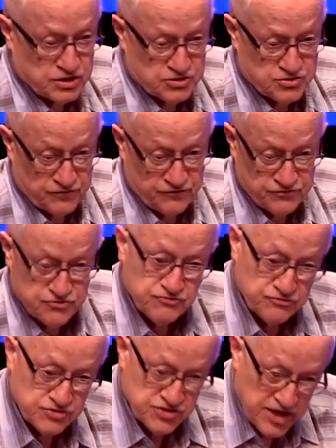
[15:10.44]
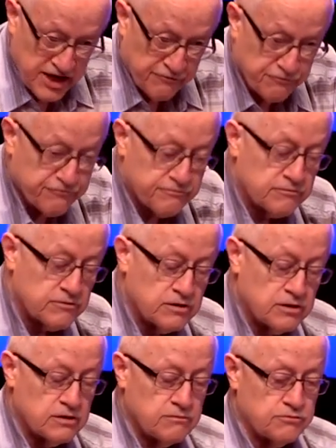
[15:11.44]
it's a safe
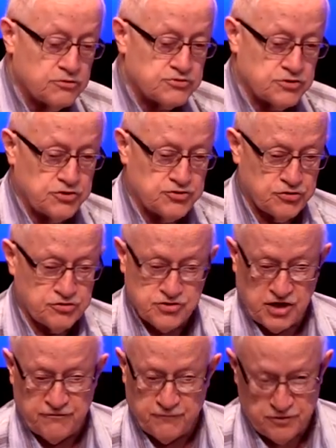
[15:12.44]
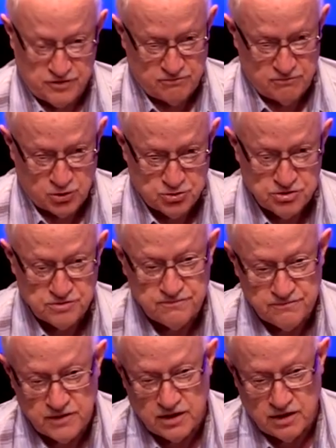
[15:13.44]
procedure, safer than most
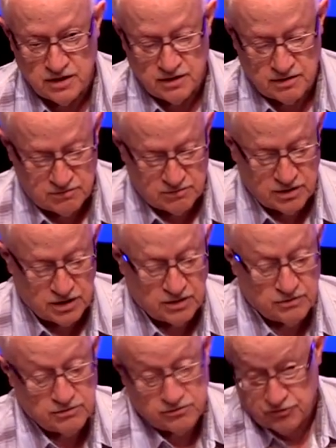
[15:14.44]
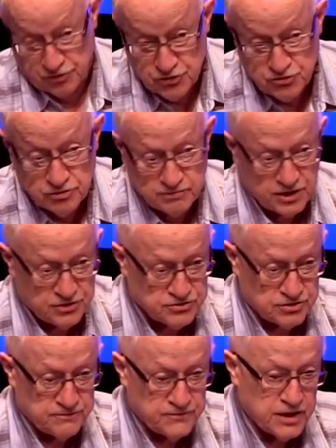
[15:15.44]
in, in traditional
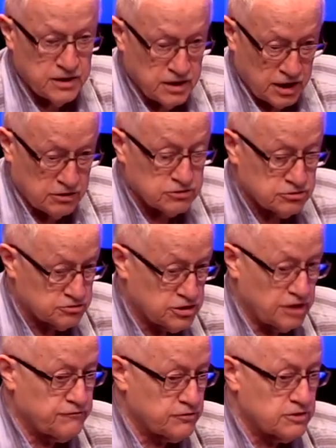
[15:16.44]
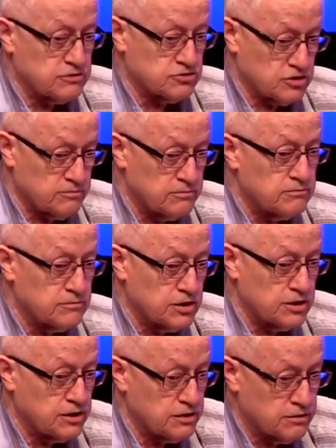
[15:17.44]
medicine, and also safer than some
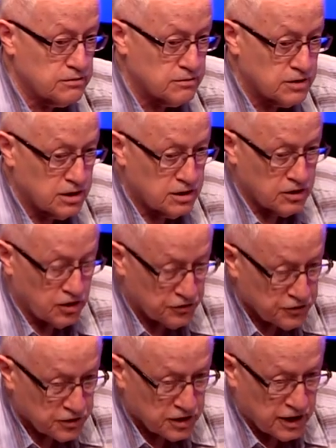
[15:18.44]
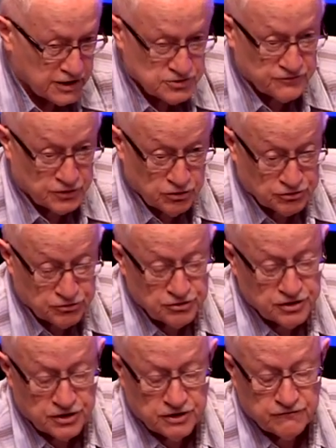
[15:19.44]
in other kinds of the
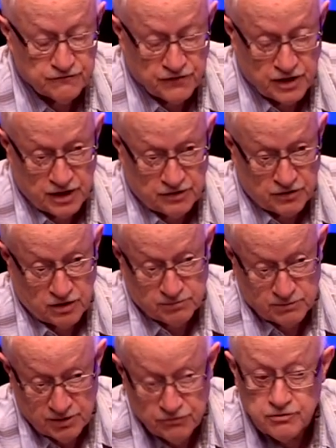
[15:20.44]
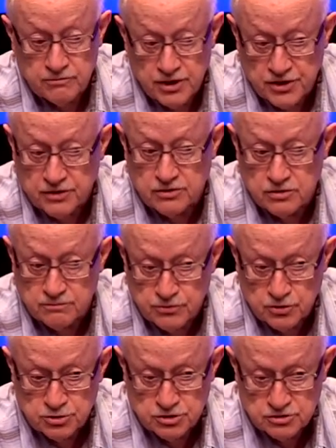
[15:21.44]
alternative and complementary medical
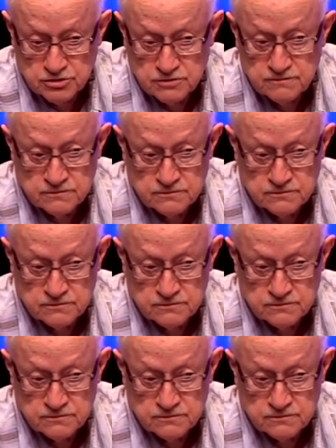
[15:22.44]
approaches.